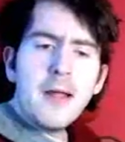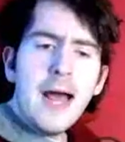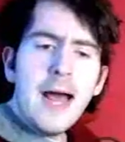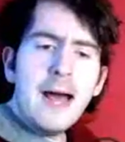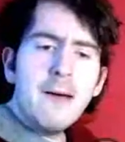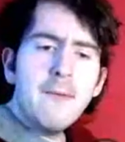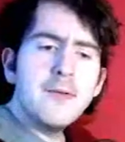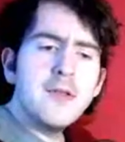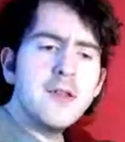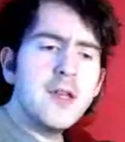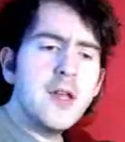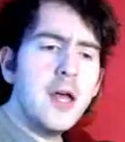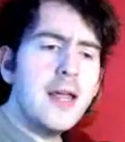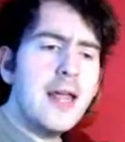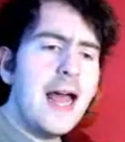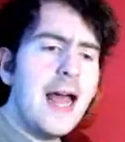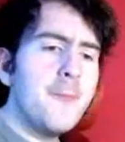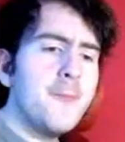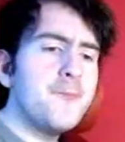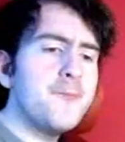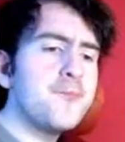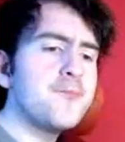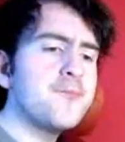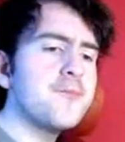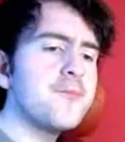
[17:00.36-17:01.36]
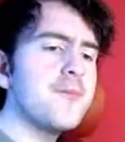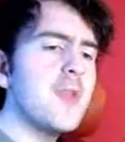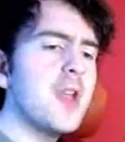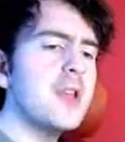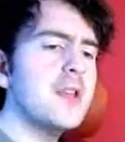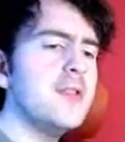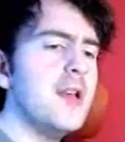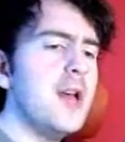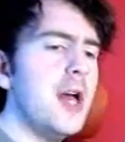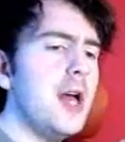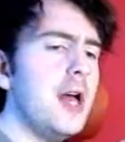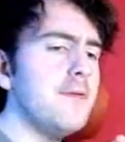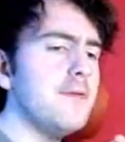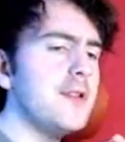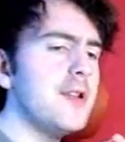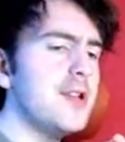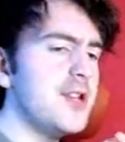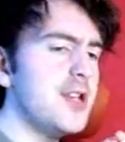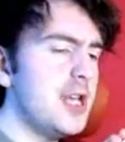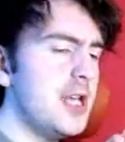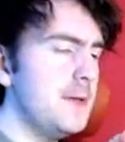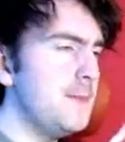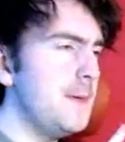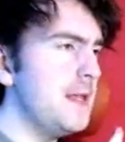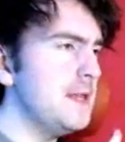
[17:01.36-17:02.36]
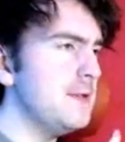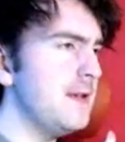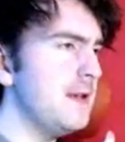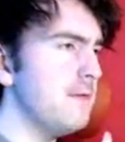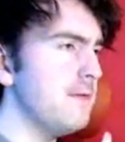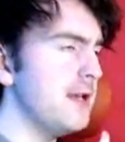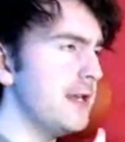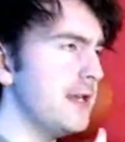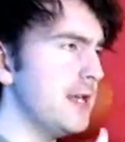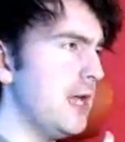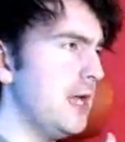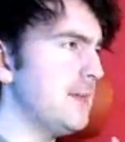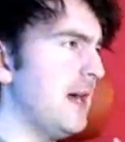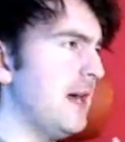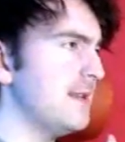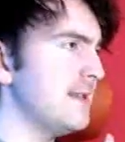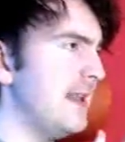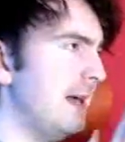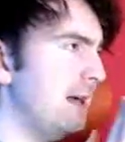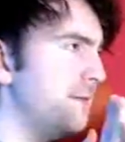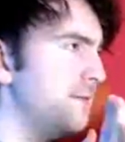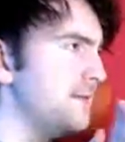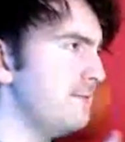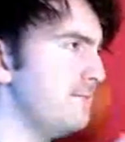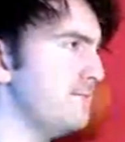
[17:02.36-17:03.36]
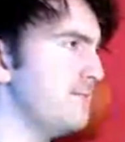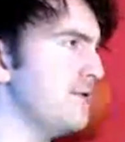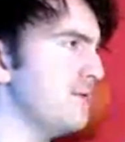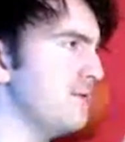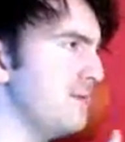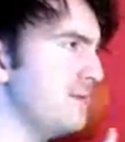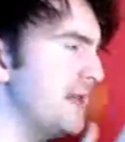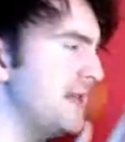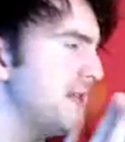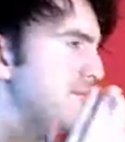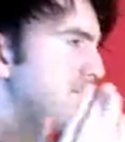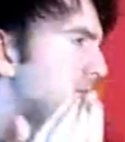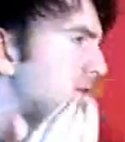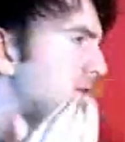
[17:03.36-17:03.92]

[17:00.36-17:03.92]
Yeah, so yeah. So the two things we want to know about, they'll probably be